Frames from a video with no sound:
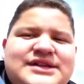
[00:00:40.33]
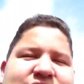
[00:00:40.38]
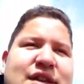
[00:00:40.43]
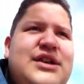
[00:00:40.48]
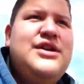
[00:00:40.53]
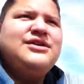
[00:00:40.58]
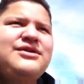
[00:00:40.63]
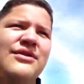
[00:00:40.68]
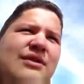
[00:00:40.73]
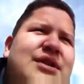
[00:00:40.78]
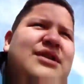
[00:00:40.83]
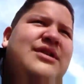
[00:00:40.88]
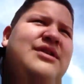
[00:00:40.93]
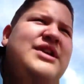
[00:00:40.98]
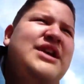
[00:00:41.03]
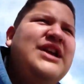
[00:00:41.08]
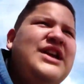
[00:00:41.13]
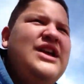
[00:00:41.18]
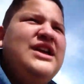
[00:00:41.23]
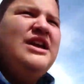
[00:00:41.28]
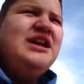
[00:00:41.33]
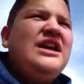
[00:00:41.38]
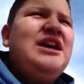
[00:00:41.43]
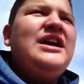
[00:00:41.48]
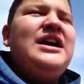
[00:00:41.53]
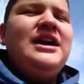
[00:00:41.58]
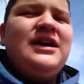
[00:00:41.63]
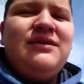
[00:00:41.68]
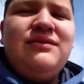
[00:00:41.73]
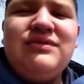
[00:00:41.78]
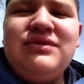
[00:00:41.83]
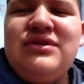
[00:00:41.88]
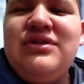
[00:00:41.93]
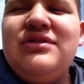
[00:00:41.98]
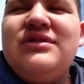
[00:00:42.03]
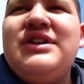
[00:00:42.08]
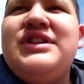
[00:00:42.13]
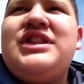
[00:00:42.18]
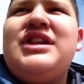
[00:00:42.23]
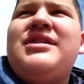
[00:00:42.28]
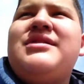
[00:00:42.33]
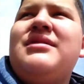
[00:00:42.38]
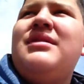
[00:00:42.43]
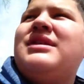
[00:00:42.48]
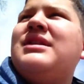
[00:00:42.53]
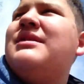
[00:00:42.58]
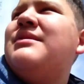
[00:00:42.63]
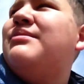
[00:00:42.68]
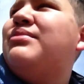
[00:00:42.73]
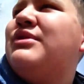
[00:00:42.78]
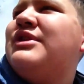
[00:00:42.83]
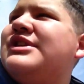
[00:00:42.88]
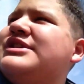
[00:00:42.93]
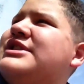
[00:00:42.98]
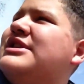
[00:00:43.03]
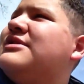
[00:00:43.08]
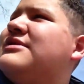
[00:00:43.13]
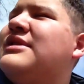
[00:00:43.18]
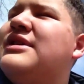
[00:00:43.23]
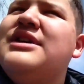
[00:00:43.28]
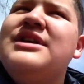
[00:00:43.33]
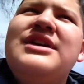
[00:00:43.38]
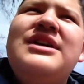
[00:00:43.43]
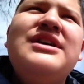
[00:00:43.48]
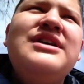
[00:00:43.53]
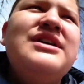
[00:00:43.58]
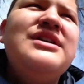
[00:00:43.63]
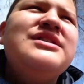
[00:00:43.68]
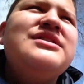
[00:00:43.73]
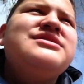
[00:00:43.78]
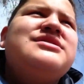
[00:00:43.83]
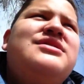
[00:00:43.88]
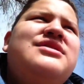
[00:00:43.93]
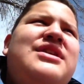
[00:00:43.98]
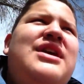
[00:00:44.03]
so we'll get there pretty soon. So